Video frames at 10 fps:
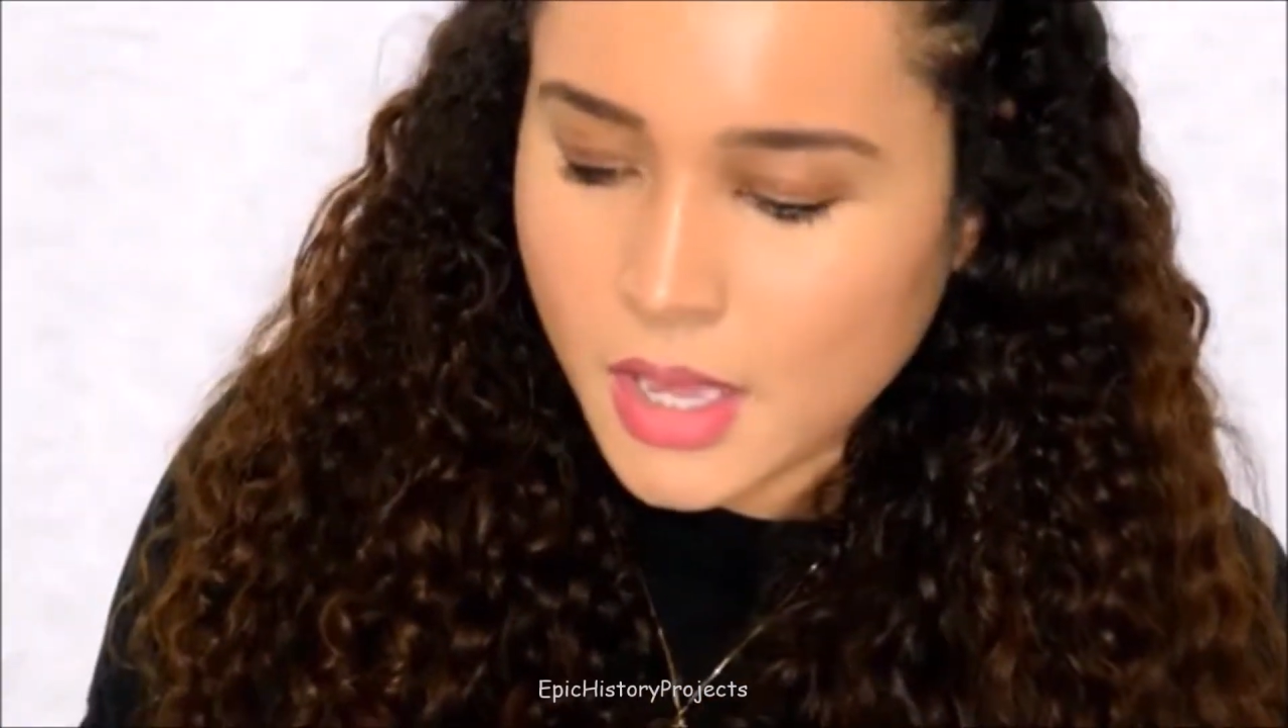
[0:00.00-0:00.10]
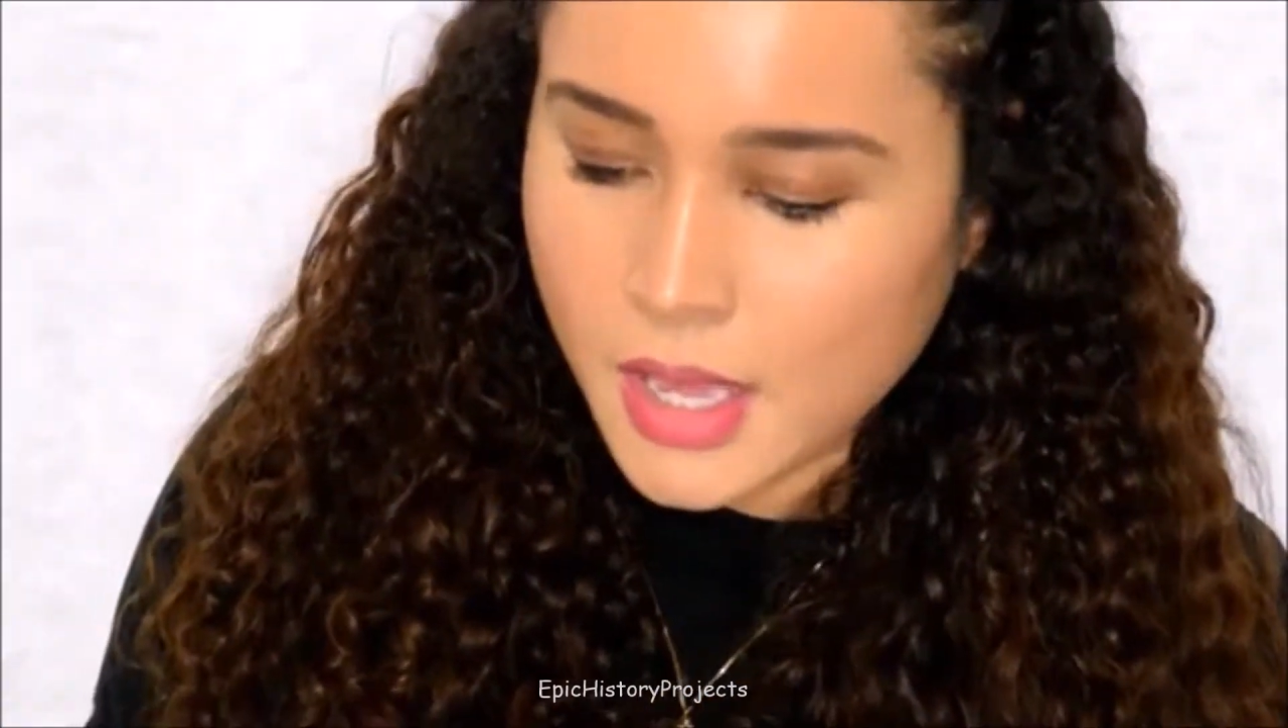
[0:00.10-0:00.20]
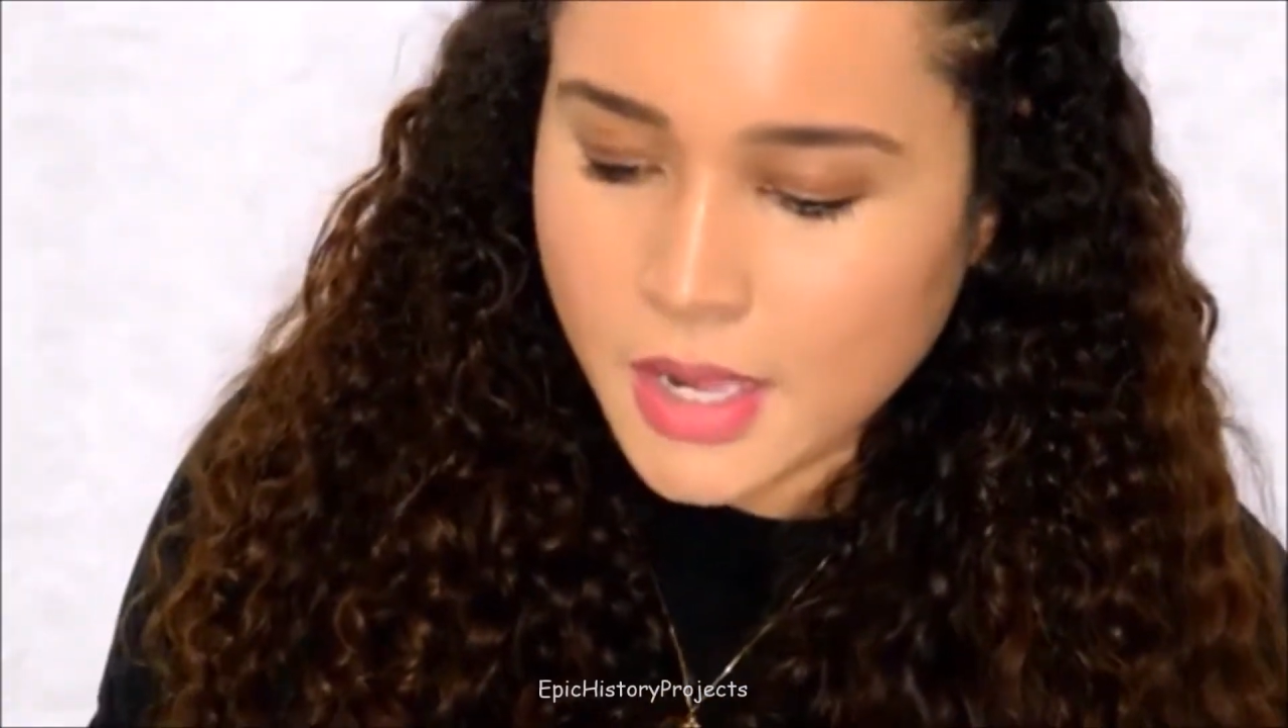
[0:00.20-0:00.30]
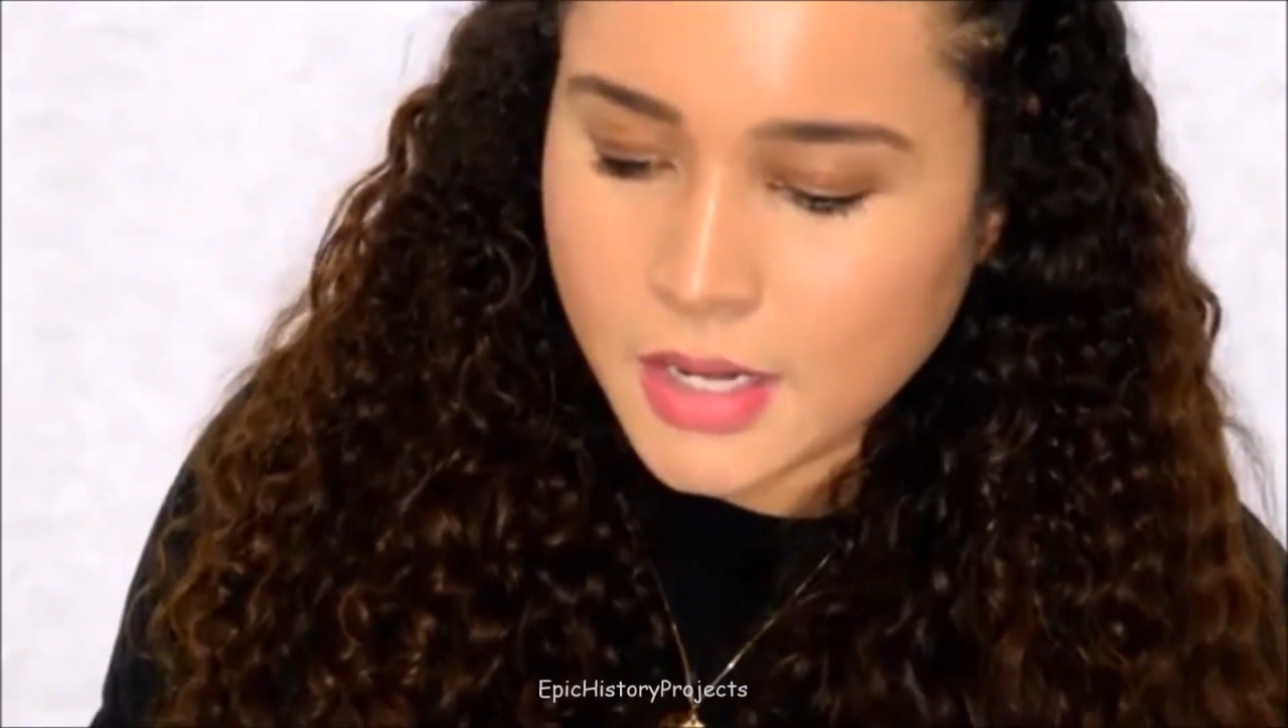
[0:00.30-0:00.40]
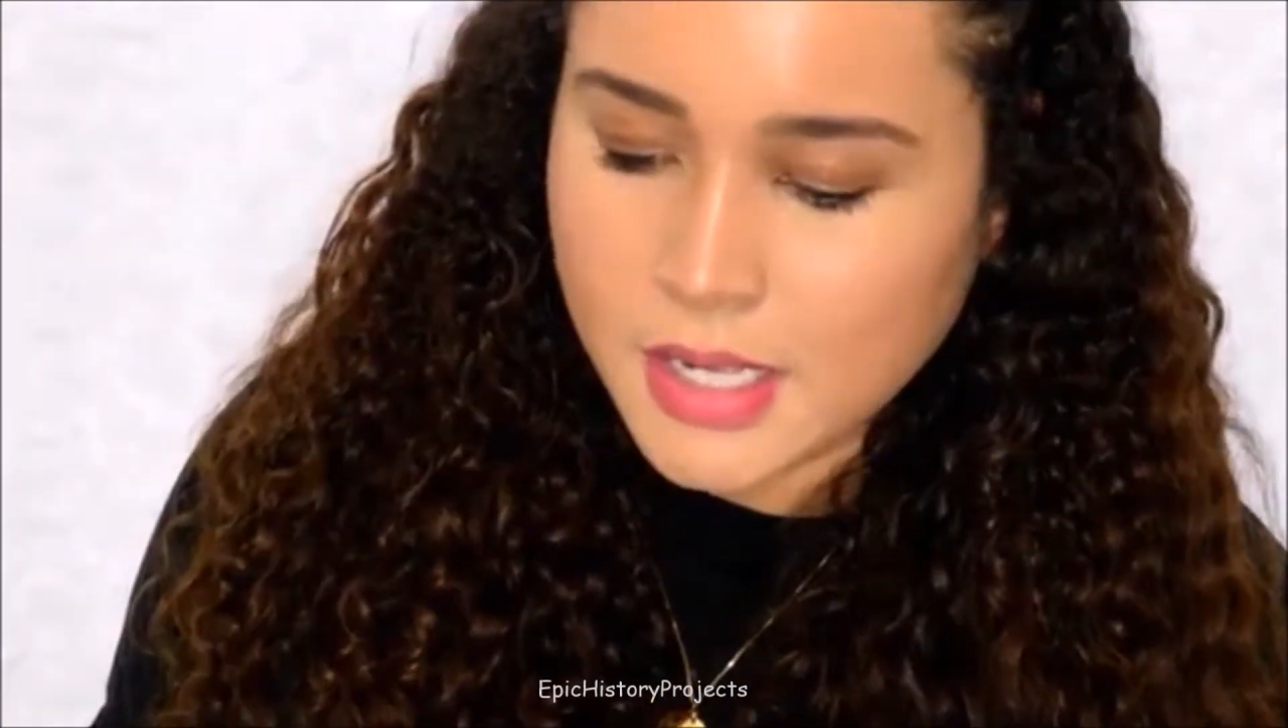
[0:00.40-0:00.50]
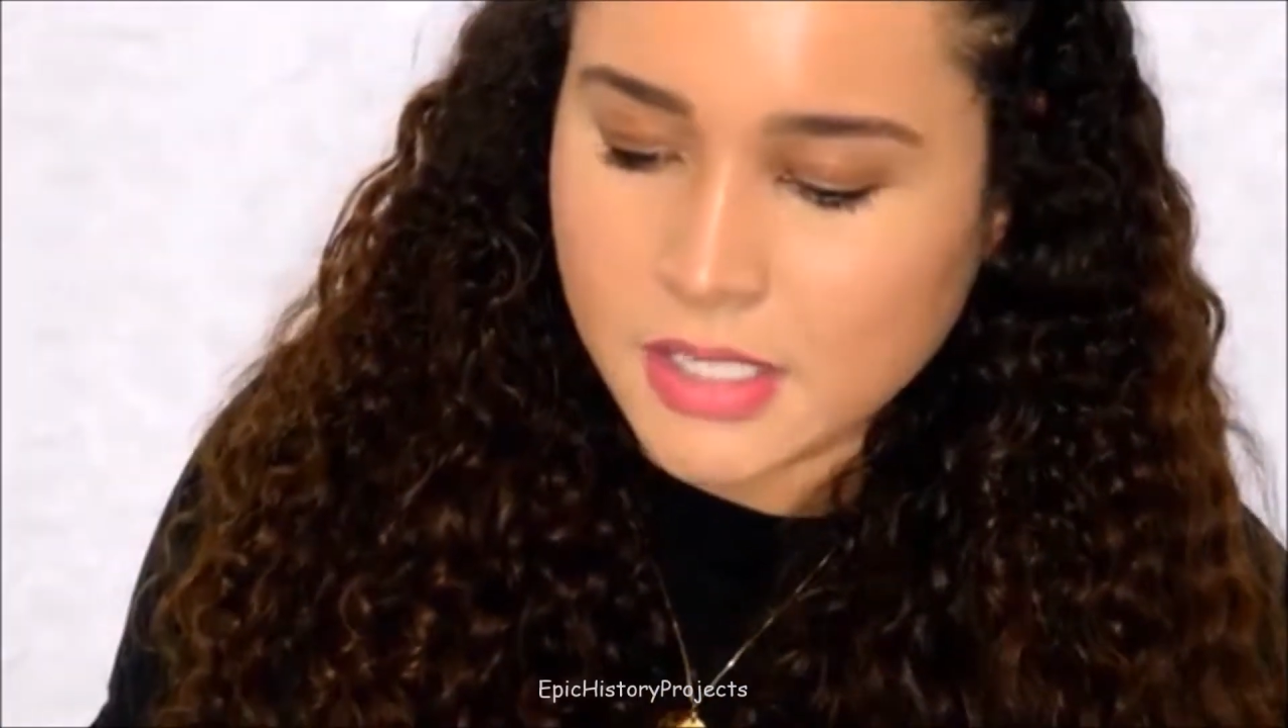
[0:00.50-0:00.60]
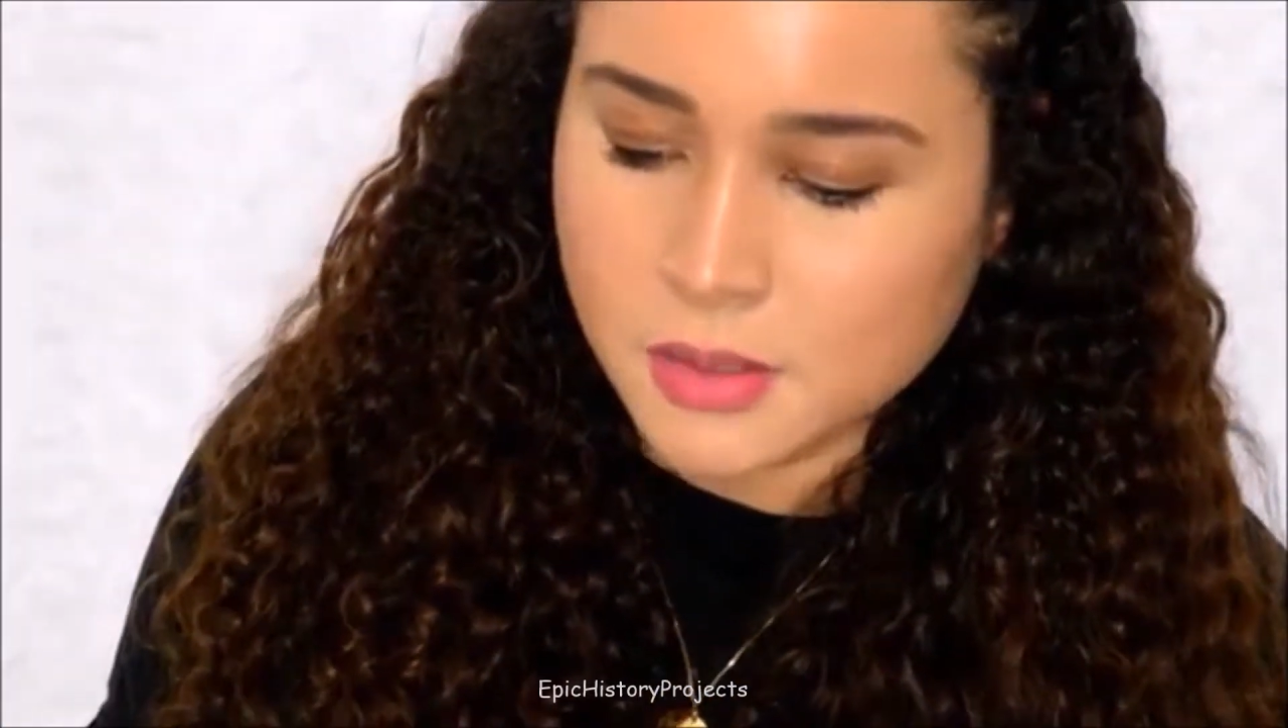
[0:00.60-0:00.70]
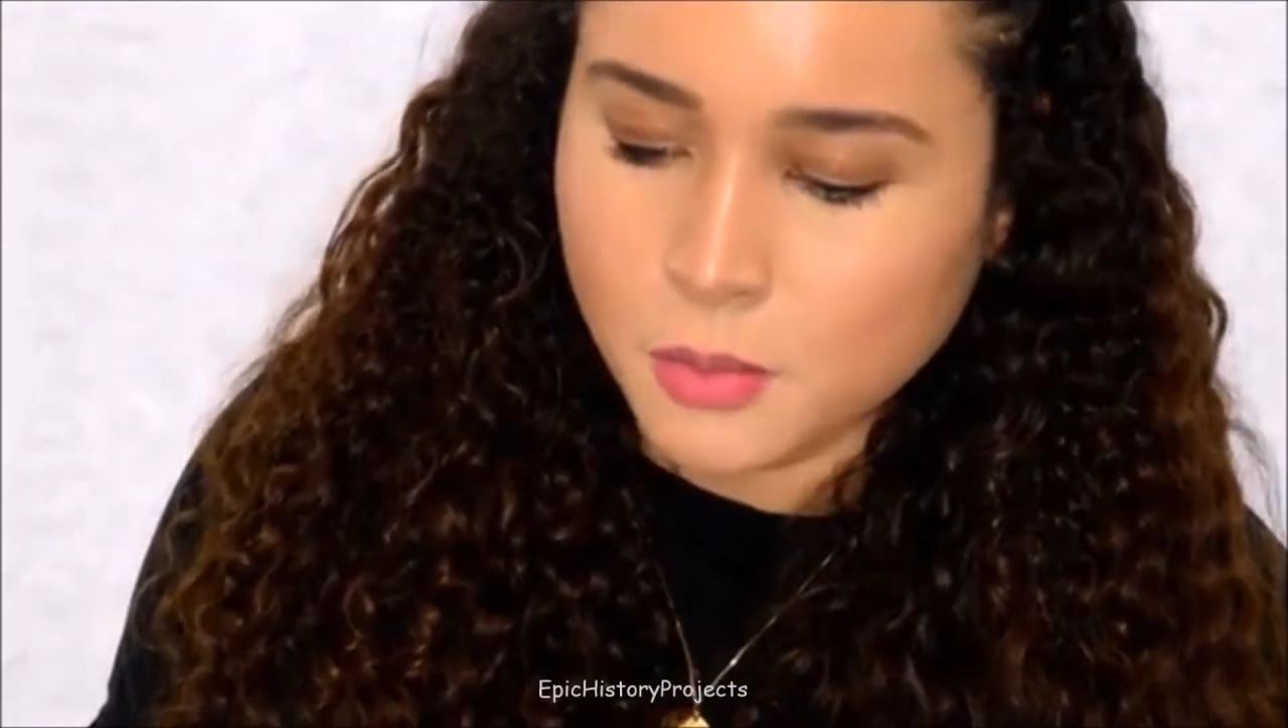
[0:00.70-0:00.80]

it's